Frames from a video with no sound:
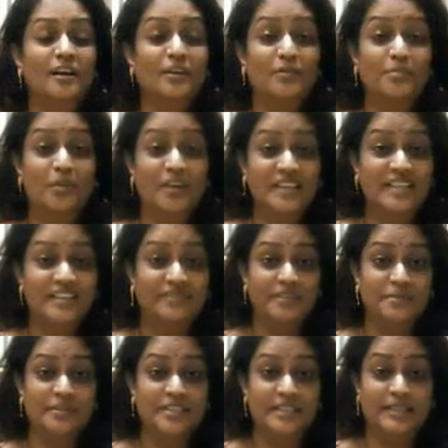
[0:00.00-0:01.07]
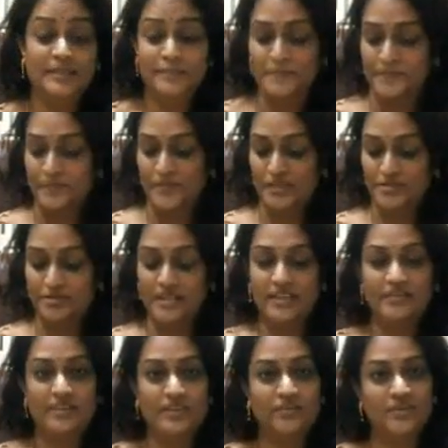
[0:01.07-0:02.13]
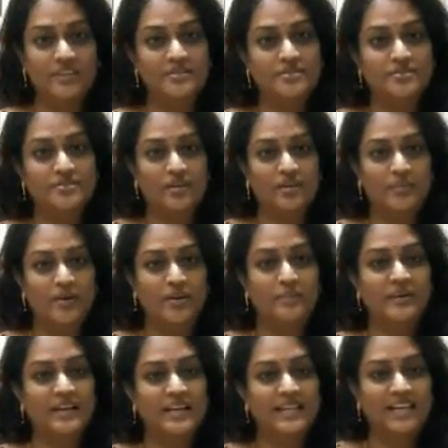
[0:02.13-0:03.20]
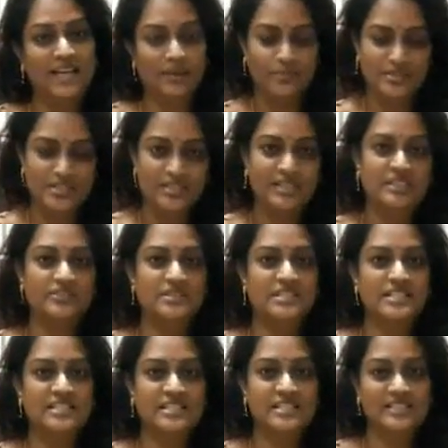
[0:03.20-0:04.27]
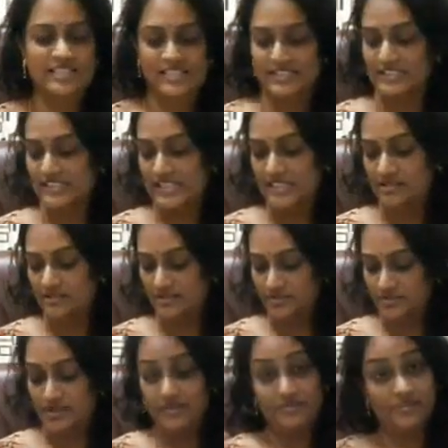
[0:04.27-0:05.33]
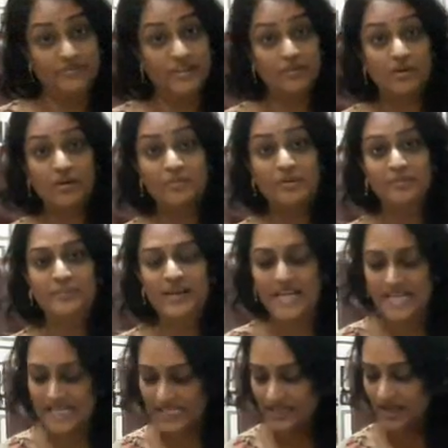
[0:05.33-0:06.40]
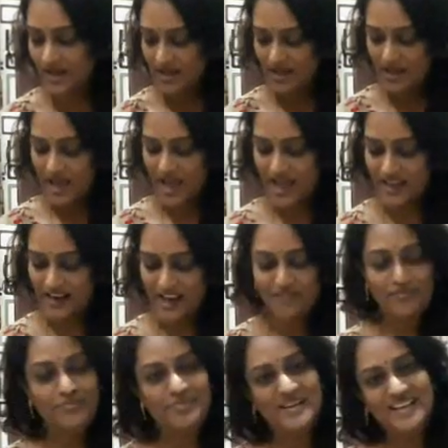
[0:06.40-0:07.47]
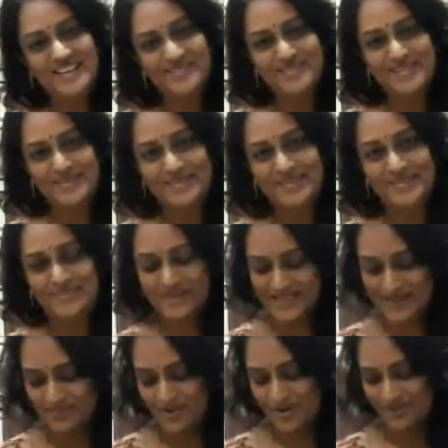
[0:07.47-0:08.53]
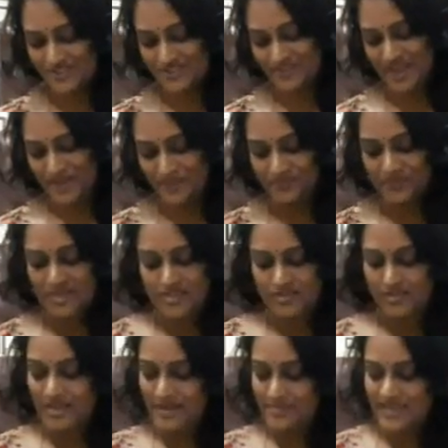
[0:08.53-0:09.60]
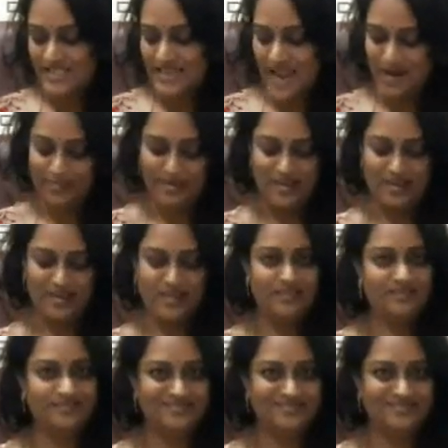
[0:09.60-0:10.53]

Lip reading: Good morning, everybody. Today we are going to talk about building language and literacy skills in early years. Okay, when we talk about building, I love building with building blocks. Okay, so let me start with that.